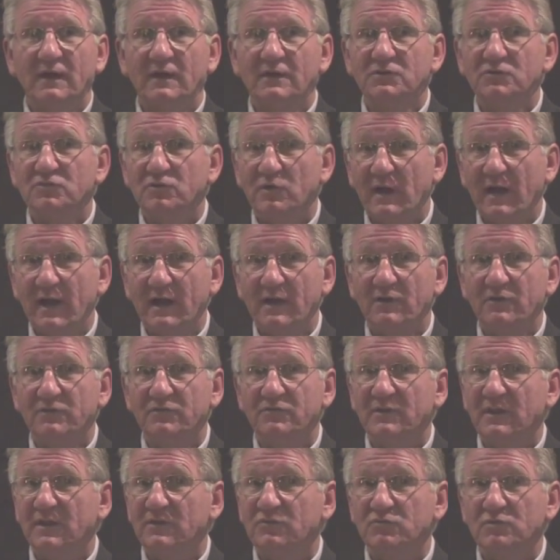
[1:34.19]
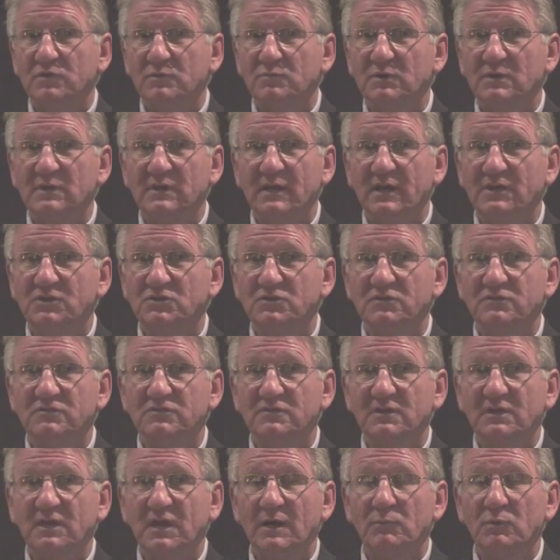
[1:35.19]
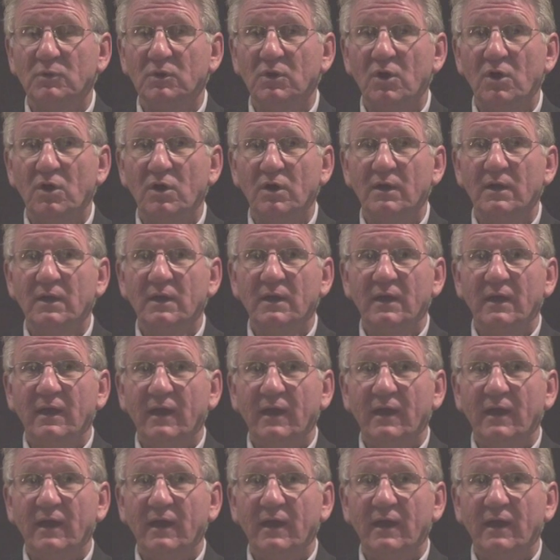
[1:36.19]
trials and tribulations that come along,